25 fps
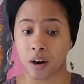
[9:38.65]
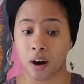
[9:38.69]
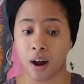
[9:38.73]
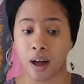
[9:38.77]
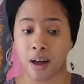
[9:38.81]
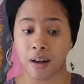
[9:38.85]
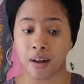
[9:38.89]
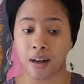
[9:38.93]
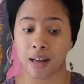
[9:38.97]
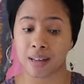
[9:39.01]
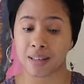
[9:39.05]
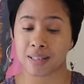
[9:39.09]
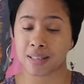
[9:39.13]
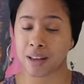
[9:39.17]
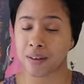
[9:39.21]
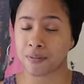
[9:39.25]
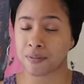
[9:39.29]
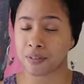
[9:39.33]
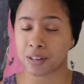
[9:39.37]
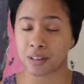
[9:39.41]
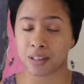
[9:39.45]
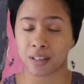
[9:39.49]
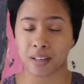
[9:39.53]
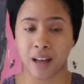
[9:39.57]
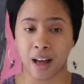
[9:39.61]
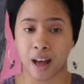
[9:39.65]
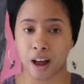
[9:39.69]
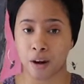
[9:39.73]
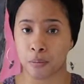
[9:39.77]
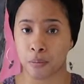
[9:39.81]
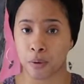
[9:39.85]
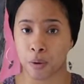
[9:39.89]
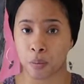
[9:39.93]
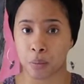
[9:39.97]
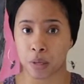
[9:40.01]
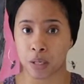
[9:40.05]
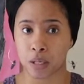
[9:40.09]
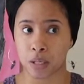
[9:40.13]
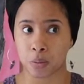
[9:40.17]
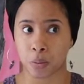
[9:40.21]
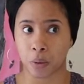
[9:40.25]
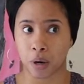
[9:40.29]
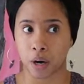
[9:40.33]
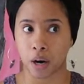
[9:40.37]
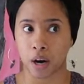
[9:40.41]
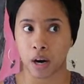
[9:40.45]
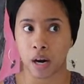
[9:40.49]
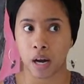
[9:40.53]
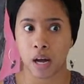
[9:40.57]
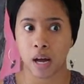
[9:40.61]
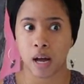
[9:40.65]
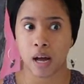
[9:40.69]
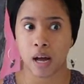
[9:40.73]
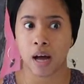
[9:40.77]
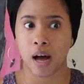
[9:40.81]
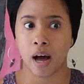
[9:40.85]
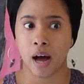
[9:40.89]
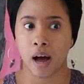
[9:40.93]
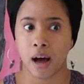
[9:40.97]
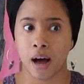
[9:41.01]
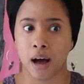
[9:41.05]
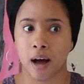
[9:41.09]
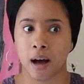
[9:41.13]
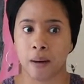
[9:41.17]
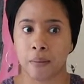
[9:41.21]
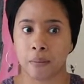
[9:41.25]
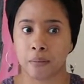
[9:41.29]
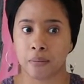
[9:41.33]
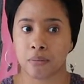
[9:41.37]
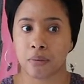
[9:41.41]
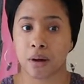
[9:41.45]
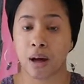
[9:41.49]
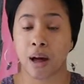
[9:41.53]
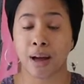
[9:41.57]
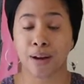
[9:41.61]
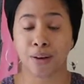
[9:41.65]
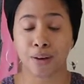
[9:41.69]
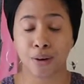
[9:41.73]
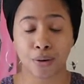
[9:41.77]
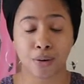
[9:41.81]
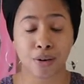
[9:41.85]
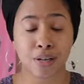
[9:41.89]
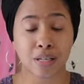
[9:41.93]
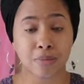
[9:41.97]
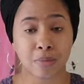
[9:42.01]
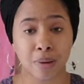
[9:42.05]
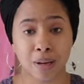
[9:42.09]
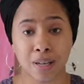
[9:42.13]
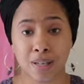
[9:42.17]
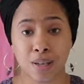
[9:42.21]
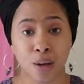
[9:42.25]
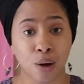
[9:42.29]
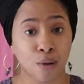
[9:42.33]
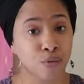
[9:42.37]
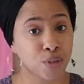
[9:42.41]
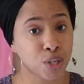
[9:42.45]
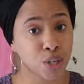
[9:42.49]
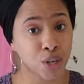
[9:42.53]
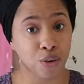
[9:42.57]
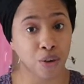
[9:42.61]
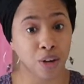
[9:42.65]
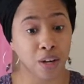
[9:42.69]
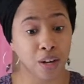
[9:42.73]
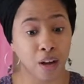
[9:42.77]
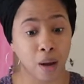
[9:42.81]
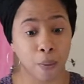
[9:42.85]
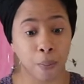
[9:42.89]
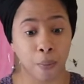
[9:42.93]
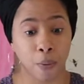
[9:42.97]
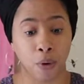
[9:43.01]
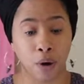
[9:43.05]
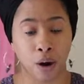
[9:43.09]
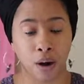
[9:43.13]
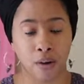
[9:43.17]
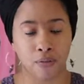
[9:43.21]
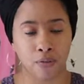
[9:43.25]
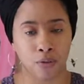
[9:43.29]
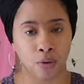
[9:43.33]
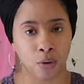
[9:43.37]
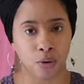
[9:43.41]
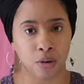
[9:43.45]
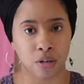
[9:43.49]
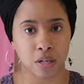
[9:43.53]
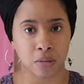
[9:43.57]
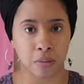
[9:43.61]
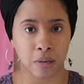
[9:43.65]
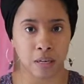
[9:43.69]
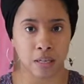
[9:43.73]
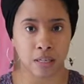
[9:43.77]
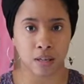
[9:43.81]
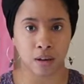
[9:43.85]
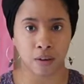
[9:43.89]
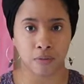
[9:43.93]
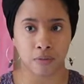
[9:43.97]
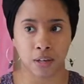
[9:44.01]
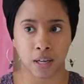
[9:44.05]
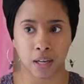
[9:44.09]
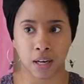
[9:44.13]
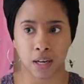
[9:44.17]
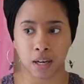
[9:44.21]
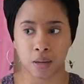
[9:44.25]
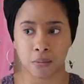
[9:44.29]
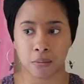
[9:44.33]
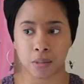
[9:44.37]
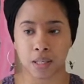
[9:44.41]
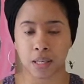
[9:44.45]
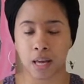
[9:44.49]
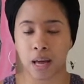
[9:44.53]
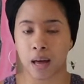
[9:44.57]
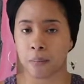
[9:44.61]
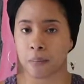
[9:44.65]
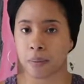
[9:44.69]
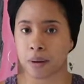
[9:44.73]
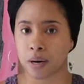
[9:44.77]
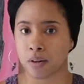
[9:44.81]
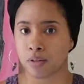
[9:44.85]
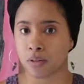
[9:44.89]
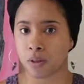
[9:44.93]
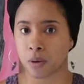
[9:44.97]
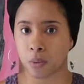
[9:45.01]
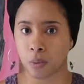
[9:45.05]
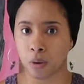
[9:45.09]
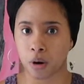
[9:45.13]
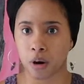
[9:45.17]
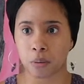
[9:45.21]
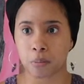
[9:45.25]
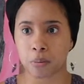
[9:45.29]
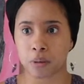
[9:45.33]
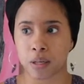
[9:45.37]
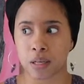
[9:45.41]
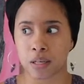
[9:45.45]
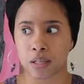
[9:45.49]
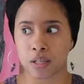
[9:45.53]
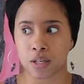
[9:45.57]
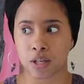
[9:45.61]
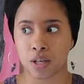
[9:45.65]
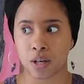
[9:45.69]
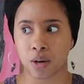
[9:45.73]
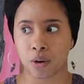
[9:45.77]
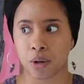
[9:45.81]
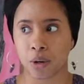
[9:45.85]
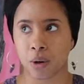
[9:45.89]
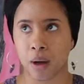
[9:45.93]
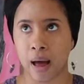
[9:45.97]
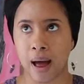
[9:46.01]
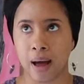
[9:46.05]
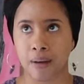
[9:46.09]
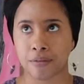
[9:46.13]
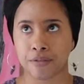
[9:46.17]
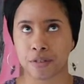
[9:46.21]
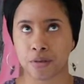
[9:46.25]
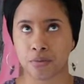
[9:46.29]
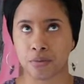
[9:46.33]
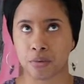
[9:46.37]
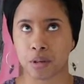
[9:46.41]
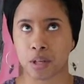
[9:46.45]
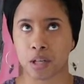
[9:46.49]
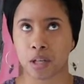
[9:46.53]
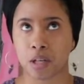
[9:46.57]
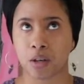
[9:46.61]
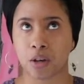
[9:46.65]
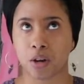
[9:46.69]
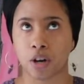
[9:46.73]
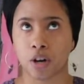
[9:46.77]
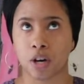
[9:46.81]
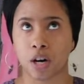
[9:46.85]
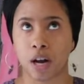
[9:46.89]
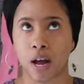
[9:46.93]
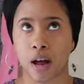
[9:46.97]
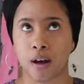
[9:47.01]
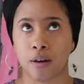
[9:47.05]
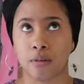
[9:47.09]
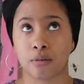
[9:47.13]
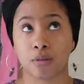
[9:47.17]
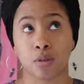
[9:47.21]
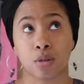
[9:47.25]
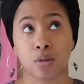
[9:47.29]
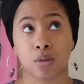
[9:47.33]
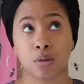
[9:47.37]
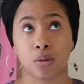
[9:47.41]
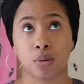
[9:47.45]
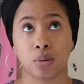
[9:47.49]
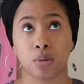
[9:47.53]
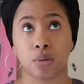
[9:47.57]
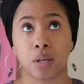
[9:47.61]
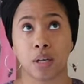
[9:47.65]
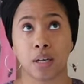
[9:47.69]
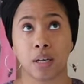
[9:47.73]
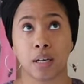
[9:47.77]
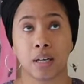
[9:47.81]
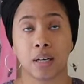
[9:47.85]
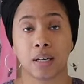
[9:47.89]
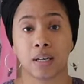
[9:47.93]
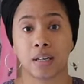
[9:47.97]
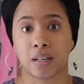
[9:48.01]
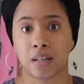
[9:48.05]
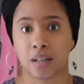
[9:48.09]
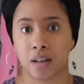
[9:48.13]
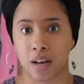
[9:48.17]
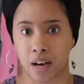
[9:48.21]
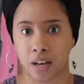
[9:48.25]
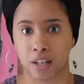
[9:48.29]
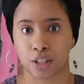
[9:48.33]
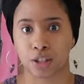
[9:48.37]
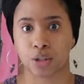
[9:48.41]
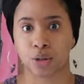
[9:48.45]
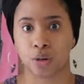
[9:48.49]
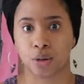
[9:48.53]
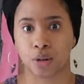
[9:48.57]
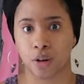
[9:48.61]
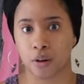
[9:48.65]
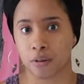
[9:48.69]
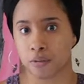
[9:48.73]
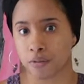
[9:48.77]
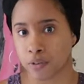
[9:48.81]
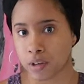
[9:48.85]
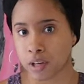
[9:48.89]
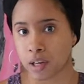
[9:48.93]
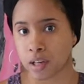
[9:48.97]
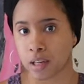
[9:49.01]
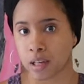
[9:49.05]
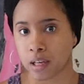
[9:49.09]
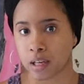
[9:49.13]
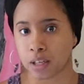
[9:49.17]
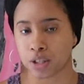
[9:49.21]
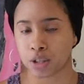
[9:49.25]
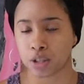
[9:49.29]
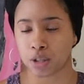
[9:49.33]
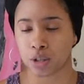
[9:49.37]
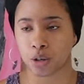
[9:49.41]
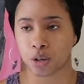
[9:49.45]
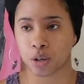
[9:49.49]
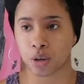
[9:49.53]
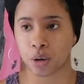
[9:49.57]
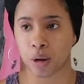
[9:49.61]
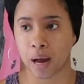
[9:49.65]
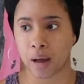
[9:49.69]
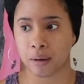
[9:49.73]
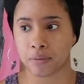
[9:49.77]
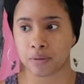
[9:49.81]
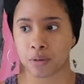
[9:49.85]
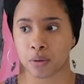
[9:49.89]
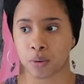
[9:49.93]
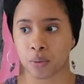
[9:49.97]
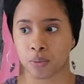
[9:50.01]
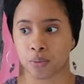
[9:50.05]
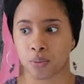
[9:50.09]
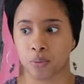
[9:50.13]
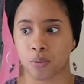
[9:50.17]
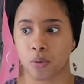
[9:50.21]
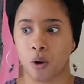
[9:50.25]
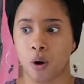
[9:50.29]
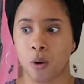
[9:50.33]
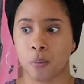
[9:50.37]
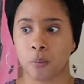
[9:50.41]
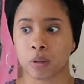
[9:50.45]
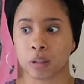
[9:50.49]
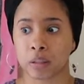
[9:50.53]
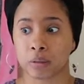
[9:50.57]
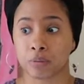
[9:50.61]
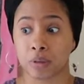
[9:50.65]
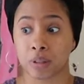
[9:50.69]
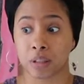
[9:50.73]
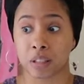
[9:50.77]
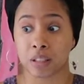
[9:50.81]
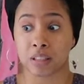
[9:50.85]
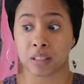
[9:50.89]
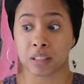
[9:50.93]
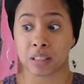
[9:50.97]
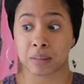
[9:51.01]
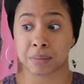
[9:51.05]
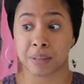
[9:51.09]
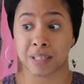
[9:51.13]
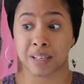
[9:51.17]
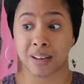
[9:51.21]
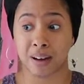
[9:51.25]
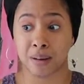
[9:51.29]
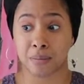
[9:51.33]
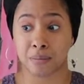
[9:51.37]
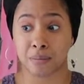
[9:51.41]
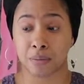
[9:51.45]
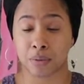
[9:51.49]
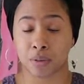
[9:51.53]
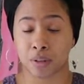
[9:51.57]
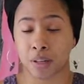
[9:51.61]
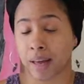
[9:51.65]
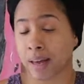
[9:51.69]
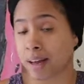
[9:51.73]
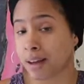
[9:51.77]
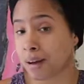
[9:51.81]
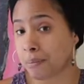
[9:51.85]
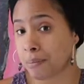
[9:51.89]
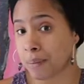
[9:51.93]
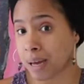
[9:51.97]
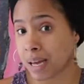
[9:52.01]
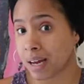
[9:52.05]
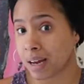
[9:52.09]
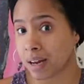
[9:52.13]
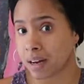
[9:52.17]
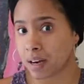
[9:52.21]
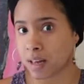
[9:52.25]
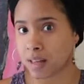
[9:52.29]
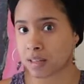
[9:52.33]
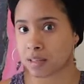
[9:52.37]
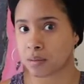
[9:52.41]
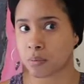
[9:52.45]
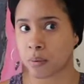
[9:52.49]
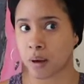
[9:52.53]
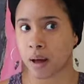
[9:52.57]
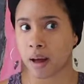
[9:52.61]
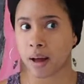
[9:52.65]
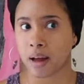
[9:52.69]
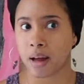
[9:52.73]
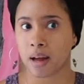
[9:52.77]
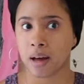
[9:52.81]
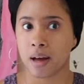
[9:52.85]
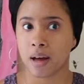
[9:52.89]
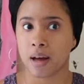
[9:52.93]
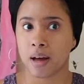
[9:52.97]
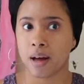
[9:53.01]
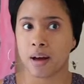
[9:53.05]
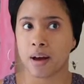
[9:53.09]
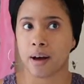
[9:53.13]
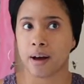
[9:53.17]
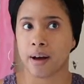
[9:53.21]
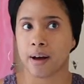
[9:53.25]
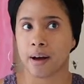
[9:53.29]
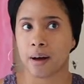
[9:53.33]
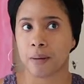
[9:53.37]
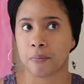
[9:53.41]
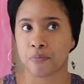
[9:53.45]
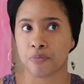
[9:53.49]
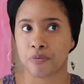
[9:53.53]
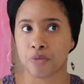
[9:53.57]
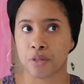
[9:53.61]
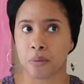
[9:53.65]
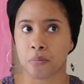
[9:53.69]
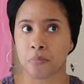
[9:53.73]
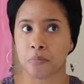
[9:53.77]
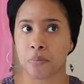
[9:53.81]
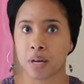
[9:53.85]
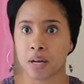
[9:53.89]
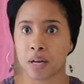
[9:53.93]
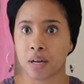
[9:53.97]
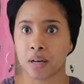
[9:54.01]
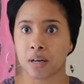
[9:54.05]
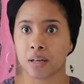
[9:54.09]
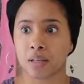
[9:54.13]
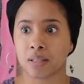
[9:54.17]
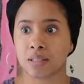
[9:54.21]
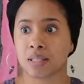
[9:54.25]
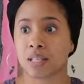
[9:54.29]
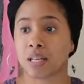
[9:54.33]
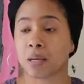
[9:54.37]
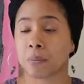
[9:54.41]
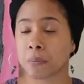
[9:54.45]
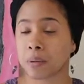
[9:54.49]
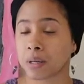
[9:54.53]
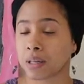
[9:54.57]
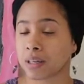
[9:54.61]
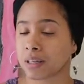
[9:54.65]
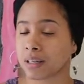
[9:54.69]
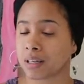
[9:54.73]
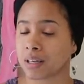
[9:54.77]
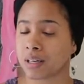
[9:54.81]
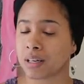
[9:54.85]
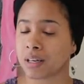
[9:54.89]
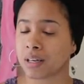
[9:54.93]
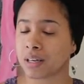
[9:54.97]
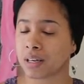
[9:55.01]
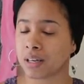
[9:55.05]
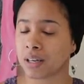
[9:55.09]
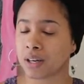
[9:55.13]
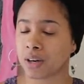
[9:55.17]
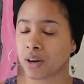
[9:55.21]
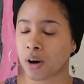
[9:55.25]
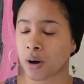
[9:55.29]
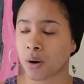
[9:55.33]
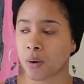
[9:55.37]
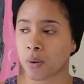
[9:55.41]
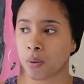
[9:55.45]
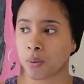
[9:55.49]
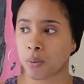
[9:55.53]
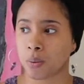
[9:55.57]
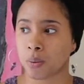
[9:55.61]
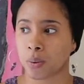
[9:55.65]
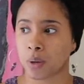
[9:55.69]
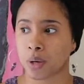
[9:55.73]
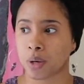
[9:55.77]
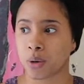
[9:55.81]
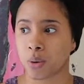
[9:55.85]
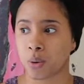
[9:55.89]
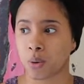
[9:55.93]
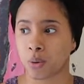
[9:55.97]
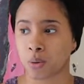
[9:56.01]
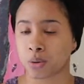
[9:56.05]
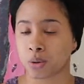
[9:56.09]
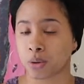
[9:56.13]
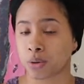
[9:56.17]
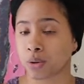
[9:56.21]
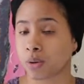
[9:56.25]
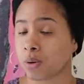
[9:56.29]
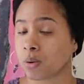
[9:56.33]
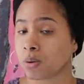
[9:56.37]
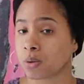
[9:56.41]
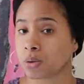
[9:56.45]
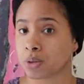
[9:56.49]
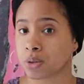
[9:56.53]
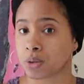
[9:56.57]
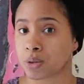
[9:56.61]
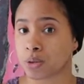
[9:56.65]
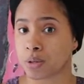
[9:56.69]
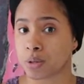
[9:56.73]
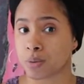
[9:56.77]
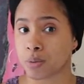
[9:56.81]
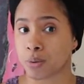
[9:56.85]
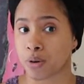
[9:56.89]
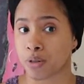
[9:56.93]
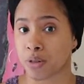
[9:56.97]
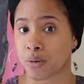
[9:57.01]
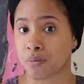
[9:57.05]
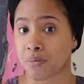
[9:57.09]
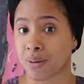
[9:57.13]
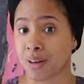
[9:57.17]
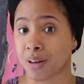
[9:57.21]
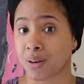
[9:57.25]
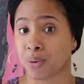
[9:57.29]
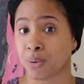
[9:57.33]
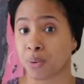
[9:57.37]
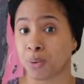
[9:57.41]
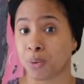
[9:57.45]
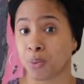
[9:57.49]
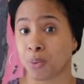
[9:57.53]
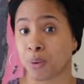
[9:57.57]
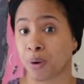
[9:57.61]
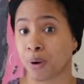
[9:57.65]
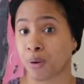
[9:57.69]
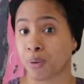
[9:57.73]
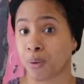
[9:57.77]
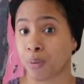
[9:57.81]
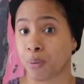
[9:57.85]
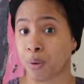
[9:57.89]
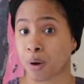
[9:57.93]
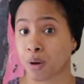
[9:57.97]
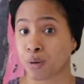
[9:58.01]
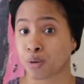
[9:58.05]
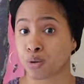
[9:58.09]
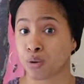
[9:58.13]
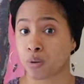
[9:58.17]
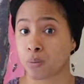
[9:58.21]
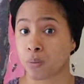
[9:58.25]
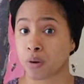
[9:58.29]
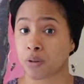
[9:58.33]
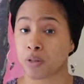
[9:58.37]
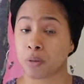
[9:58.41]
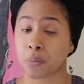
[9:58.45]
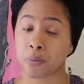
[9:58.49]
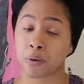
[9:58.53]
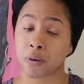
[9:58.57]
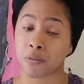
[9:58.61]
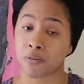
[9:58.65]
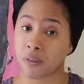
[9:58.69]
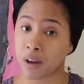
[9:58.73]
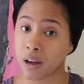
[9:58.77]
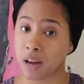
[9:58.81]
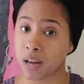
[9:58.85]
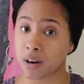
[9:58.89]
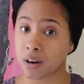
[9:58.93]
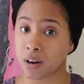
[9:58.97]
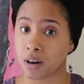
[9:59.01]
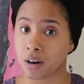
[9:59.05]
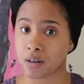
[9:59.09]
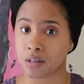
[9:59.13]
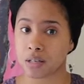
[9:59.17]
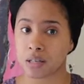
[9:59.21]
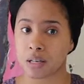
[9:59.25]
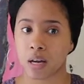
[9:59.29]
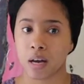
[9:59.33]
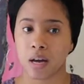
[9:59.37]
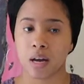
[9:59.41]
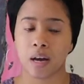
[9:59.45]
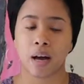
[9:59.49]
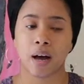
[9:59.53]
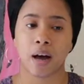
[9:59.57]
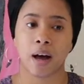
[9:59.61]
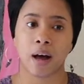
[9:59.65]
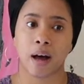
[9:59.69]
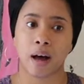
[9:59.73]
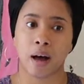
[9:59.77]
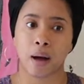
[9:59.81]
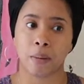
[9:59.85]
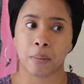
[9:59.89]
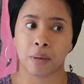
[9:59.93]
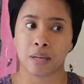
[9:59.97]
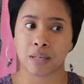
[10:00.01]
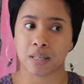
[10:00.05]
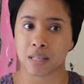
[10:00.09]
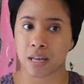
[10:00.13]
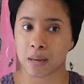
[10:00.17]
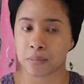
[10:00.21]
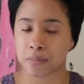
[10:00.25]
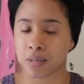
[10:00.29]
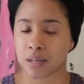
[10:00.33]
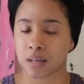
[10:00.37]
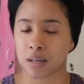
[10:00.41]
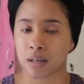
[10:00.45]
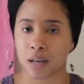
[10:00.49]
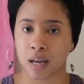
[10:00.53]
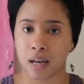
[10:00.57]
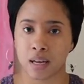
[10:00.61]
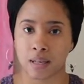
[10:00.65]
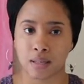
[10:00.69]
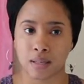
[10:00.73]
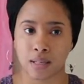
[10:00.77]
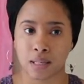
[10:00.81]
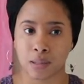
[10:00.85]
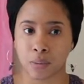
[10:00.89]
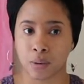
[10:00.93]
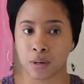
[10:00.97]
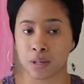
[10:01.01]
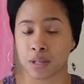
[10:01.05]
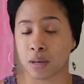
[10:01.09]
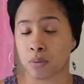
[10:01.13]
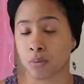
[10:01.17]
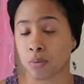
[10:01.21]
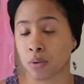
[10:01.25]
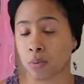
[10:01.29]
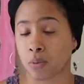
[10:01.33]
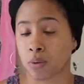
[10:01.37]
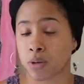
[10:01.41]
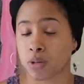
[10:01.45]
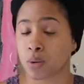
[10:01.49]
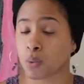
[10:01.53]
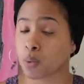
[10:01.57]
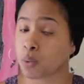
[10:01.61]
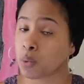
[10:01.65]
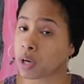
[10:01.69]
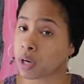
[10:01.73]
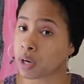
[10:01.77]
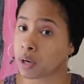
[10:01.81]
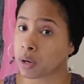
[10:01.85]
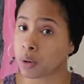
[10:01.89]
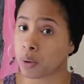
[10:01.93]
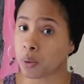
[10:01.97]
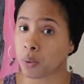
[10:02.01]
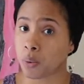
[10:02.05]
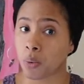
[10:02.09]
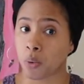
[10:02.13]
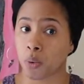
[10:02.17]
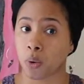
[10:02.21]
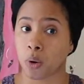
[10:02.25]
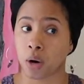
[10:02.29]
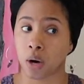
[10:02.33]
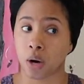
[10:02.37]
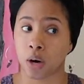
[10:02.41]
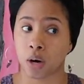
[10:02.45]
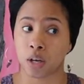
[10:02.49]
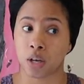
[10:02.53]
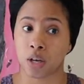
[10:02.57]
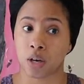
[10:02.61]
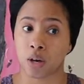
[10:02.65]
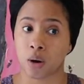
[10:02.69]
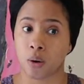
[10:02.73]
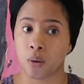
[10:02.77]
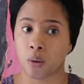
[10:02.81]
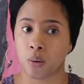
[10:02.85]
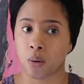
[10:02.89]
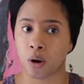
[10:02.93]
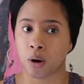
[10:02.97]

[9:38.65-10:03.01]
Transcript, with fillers: I had definitely had moments where um, I noticed myself tearing up, or I've noticed myself getting upset. But in the workplace, you know, you have to really learn how to not show your feelings. You know, you have to almost really just become like a man. That's why Um, the men typically, you know, in older cultures were the men who were the ones who were the providers, um, except in cases where someone was a widow or, you know,